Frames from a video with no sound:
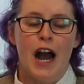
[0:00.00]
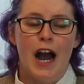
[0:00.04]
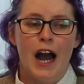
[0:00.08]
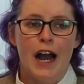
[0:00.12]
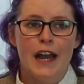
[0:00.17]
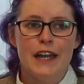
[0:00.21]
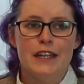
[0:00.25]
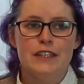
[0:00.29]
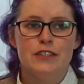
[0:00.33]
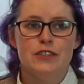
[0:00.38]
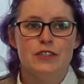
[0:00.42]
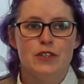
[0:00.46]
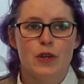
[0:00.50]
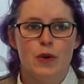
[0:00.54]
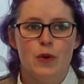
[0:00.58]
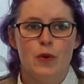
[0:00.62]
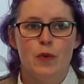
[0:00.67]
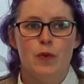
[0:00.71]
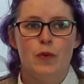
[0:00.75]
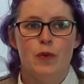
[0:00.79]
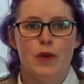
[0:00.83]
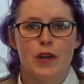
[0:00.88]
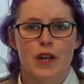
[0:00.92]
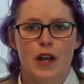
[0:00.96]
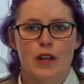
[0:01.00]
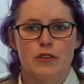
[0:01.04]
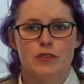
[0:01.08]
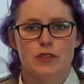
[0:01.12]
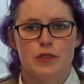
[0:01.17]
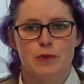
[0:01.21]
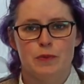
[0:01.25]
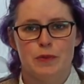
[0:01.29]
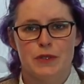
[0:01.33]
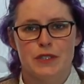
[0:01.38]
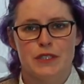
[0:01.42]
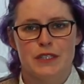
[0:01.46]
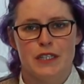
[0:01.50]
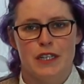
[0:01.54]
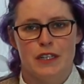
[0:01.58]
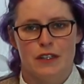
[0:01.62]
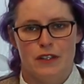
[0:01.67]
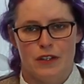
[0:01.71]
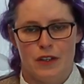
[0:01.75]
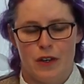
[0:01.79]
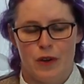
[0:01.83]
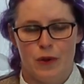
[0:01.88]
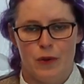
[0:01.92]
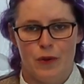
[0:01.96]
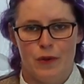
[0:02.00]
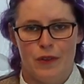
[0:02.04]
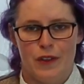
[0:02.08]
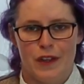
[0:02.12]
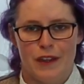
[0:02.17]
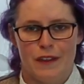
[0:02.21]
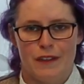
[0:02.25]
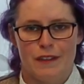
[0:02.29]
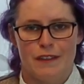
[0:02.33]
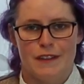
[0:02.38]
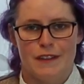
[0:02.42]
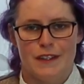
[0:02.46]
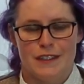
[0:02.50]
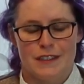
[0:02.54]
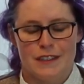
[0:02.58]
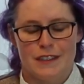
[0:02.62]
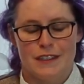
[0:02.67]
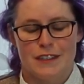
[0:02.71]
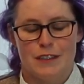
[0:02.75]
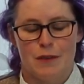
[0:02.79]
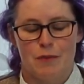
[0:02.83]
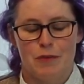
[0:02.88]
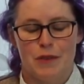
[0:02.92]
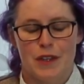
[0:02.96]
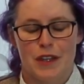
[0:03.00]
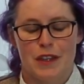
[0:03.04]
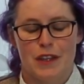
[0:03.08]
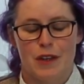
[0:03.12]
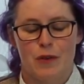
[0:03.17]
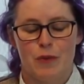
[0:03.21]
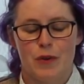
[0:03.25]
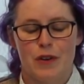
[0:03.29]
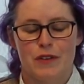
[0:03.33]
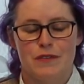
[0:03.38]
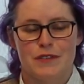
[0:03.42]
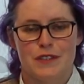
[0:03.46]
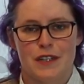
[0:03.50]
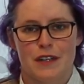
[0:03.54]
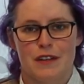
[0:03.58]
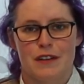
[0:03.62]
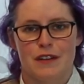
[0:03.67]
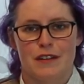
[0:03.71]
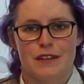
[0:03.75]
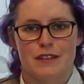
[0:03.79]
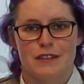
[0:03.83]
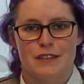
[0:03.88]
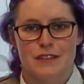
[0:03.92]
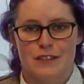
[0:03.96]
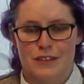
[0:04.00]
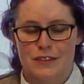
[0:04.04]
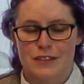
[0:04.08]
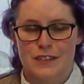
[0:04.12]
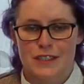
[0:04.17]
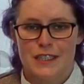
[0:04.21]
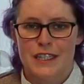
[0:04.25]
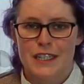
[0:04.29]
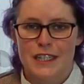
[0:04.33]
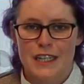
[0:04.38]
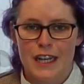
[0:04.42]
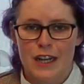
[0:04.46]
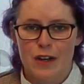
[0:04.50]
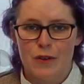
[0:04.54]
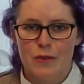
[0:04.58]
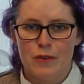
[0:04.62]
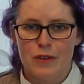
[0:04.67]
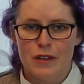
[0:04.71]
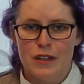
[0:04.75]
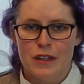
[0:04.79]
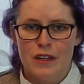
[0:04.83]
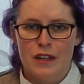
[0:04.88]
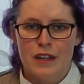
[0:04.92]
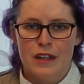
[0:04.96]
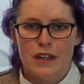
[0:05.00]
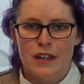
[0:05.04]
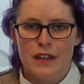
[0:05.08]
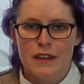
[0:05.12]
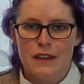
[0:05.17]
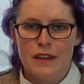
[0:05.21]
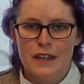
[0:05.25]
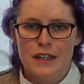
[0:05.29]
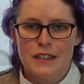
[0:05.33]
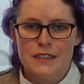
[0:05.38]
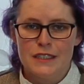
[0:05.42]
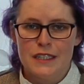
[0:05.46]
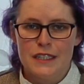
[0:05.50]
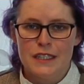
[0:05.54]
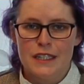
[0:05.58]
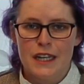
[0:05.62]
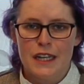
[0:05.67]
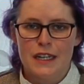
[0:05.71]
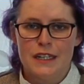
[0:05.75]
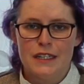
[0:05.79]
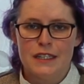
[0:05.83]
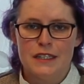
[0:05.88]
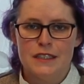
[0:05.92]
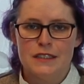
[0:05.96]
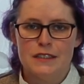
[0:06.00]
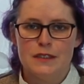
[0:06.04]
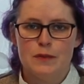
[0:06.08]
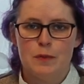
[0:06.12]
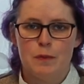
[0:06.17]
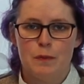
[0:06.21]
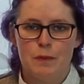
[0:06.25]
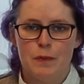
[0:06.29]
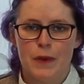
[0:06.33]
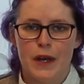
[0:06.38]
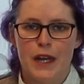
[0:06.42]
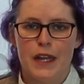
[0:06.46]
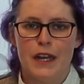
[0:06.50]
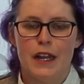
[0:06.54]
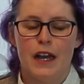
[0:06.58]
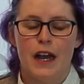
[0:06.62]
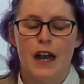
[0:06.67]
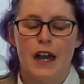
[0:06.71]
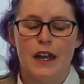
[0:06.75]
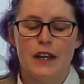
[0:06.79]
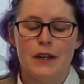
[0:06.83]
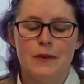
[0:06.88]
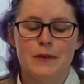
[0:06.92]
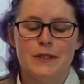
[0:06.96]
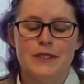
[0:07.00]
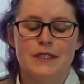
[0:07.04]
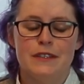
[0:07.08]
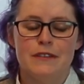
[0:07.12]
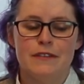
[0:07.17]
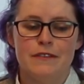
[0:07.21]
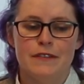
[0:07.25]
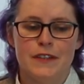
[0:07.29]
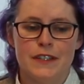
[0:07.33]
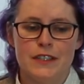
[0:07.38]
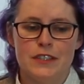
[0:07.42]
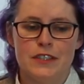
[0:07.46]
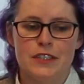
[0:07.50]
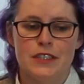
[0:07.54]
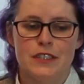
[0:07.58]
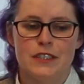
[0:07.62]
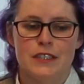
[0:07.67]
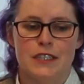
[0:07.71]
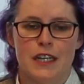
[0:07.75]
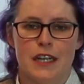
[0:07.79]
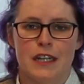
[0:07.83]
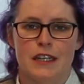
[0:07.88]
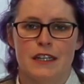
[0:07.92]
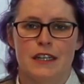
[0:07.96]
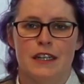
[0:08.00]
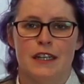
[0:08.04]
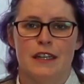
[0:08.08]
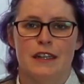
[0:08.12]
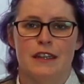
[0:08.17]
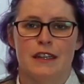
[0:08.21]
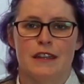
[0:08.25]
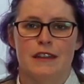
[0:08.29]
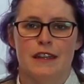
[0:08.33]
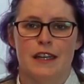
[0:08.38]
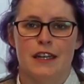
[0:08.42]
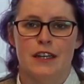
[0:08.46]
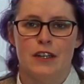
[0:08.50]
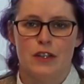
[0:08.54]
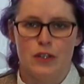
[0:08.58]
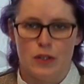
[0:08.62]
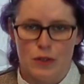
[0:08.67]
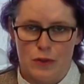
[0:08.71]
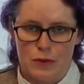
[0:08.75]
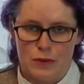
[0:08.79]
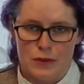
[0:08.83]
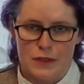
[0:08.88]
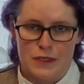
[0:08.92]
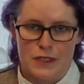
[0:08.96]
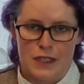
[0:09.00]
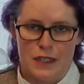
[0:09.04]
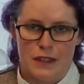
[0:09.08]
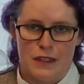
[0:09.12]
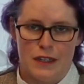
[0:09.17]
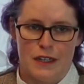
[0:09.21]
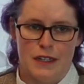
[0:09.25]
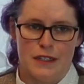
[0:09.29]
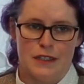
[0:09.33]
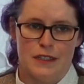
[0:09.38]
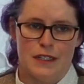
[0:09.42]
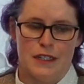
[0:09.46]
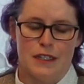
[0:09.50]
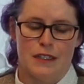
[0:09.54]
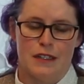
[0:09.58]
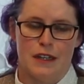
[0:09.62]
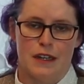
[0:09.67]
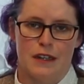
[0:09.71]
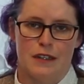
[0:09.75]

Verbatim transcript: I don't one hundred percent know that this is something they would have done on a silk tea gown in the eighteen nineties, but I know it's a finishing technique that they used in the eighteen